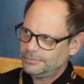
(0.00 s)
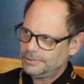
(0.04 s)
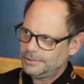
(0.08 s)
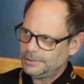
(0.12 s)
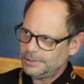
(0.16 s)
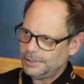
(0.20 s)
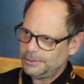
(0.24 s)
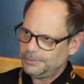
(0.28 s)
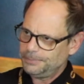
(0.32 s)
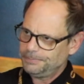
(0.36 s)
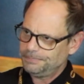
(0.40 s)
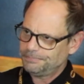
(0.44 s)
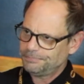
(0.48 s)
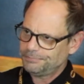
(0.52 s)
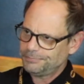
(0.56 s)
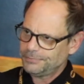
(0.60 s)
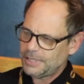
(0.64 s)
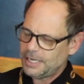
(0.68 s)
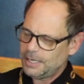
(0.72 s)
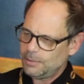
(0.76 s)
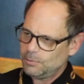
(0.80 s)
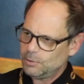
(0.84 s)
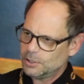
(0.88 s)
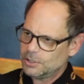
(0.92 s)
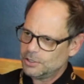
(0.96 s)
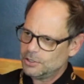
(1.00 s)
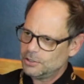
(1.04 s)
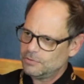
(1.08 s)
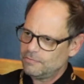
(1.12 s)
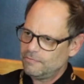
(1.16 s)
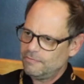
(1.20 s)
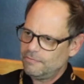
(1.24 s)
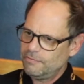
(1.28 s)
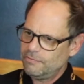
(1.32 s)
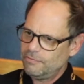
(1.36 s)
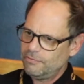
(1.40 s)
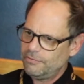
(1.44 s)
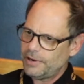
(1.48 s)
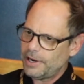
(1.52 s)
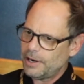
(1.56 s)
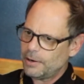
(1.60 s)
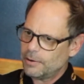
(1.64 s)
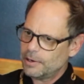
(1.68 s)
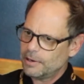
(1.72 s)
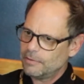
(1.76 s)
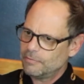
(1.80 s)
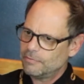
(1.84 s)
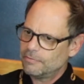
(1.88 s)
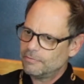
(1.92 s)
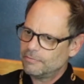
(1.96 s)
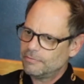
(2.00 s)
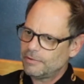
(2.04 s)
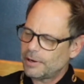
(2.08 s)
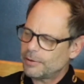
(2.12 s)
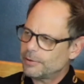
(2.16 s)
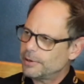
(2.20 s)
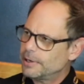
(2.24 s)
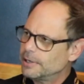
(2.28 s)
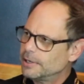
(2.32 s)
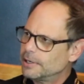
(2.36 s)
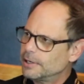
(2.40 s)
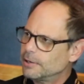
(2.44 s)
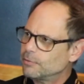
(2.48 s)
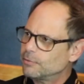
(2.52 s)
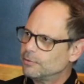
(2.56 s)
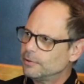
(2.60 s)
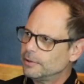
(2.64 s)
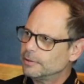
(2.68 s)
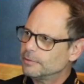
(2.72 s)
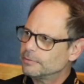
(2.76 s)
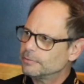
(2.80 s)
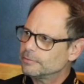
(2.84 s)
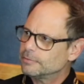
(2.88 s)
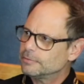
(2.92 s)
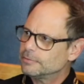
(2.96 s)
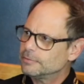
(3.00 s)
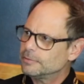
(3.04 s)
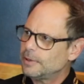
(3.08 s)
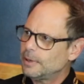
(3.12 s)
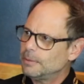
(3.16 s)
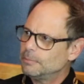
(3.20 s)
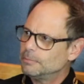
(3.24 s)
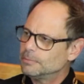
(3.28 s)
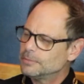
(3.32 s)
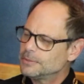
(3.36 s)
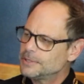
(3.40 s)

So, yeah, which is very, very different from